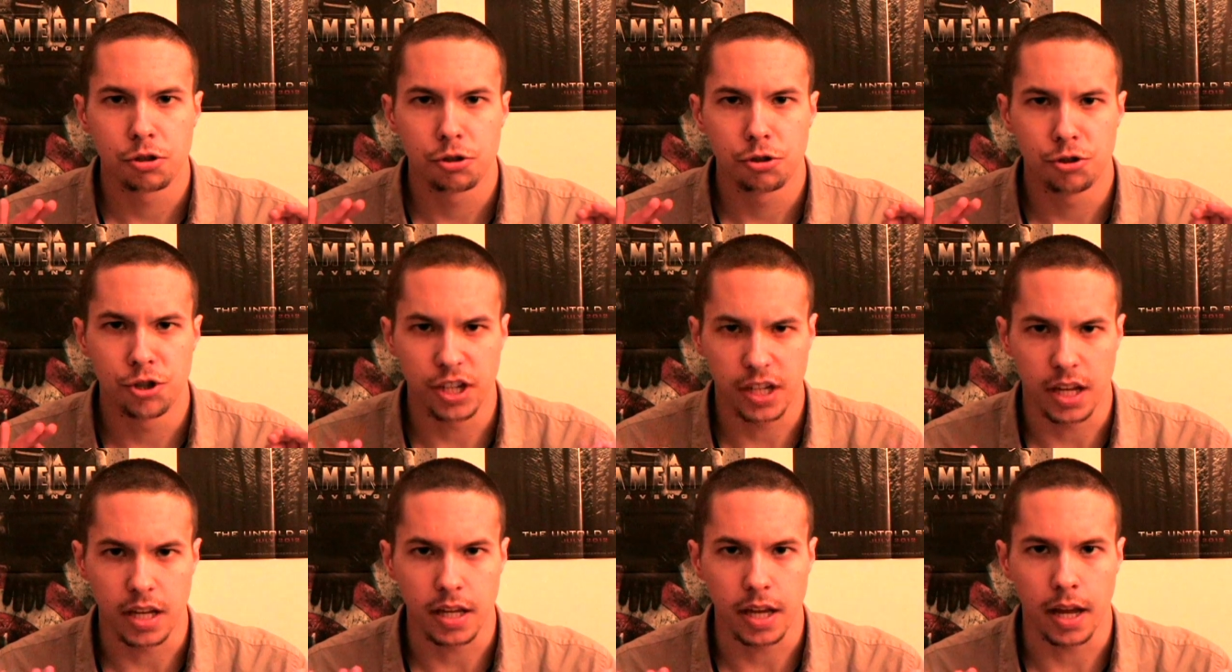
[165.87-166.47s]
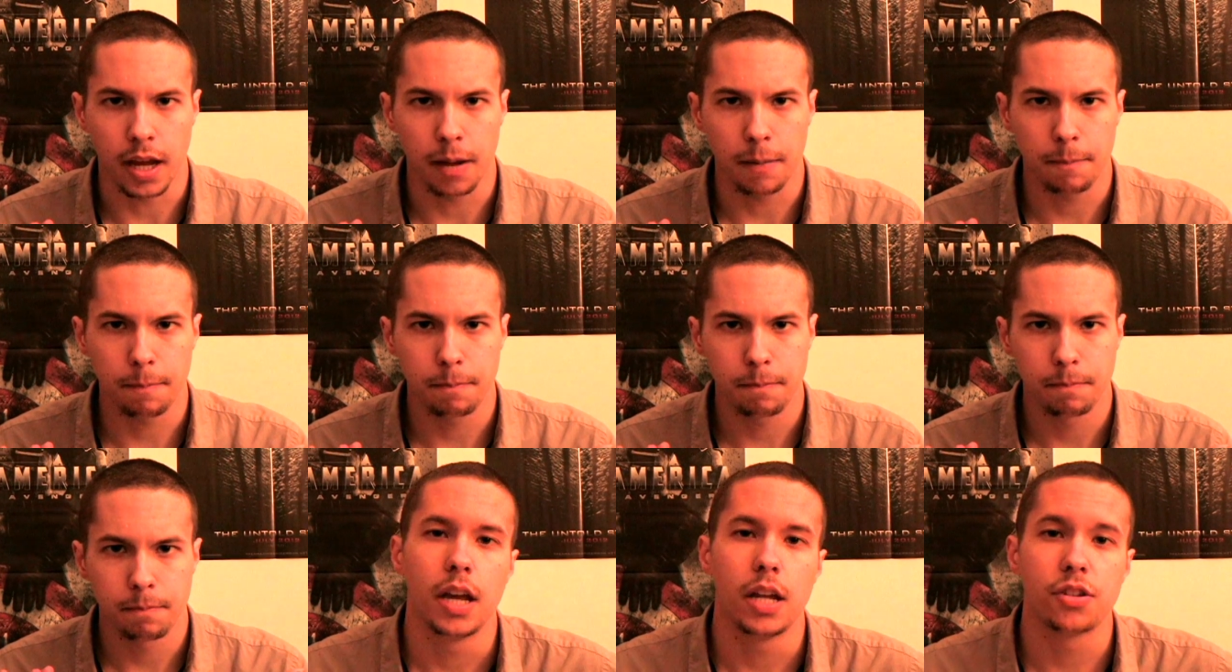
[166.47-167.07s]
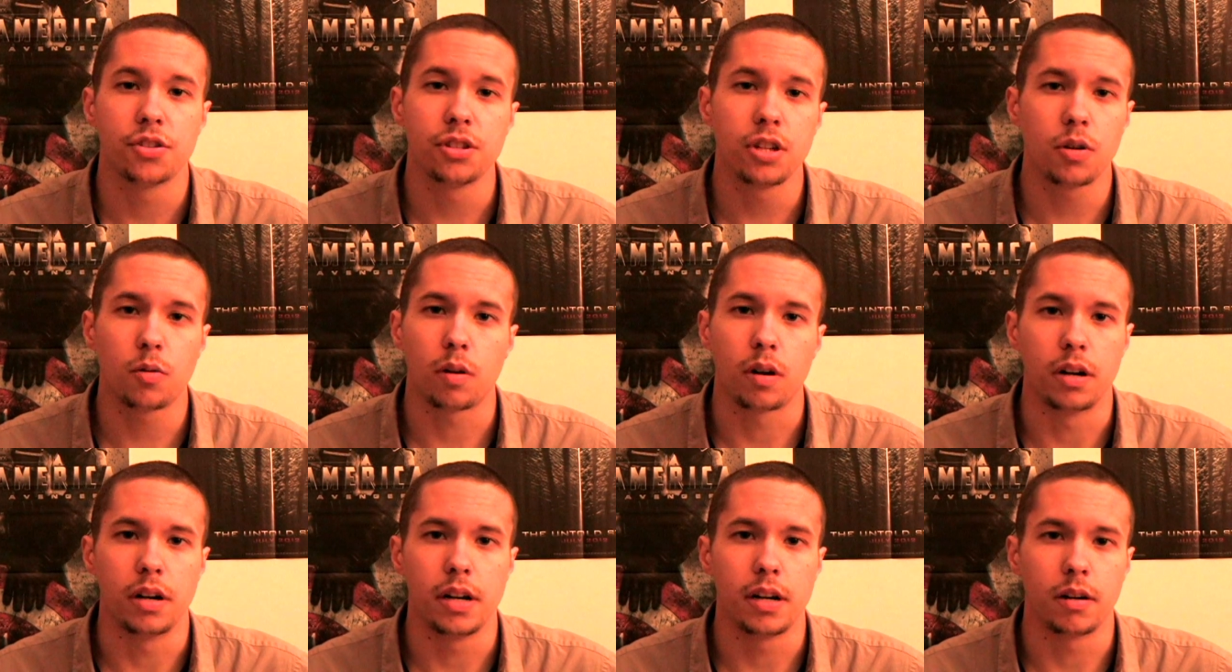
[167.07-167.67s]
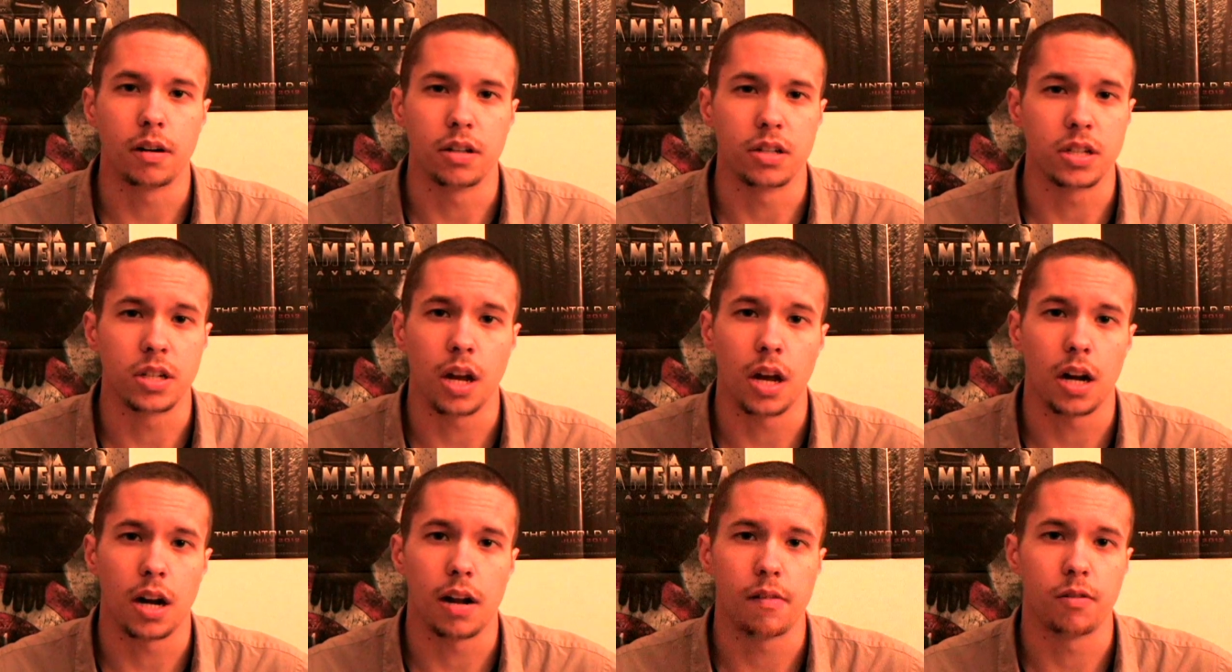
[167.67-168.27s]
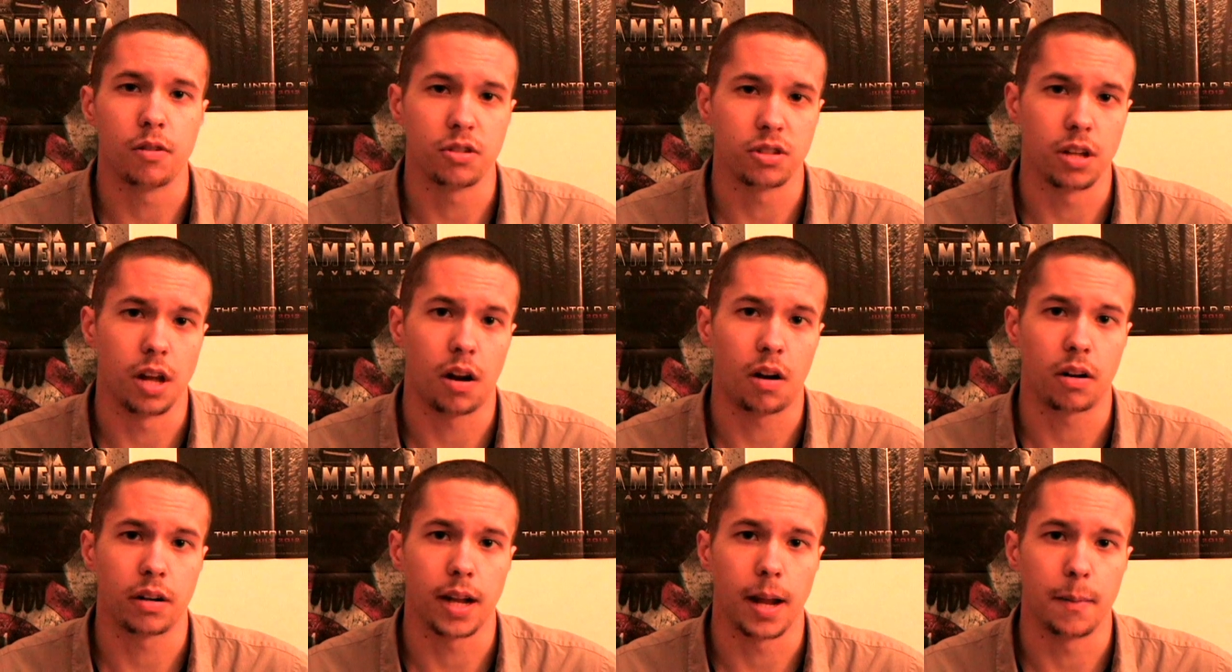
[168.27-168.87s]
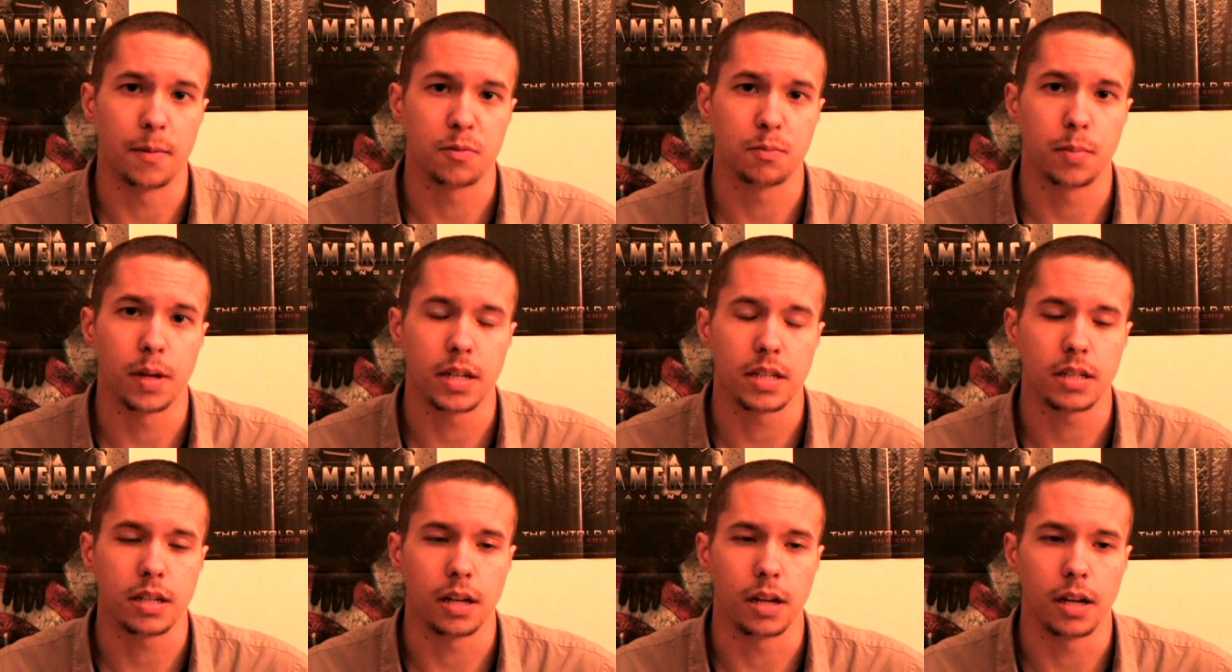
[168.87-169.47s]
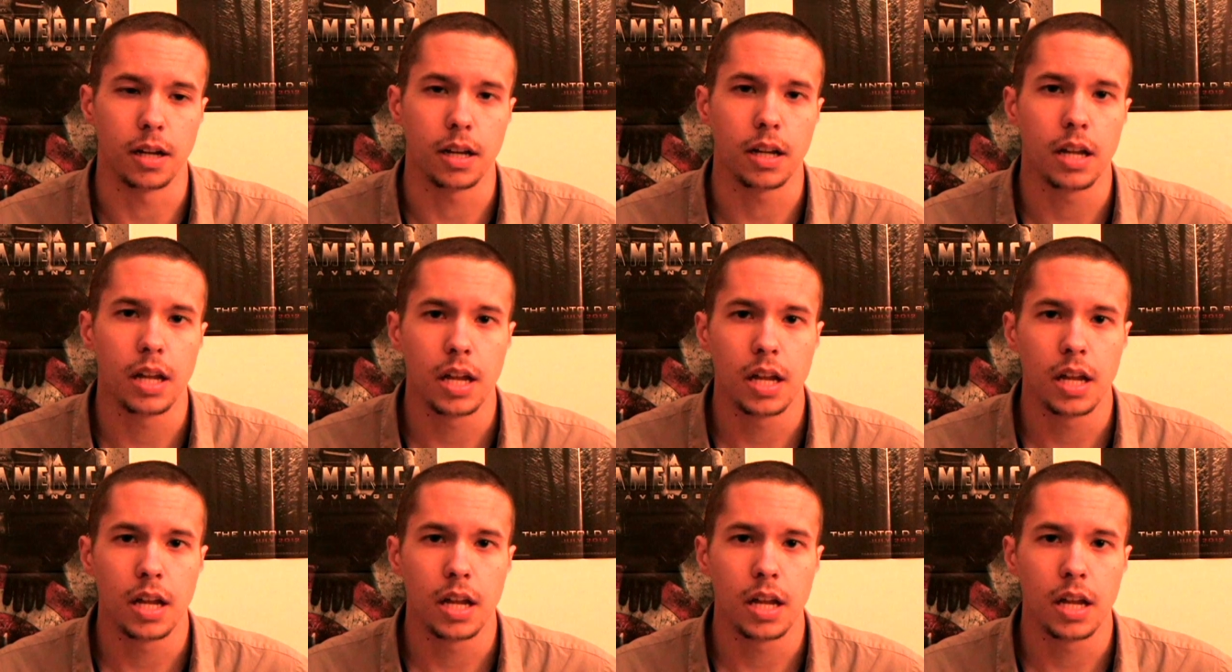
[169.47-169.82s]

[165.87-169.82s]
shaky cam. It's nowhere near as god-awful as The Hunger Games, but uh,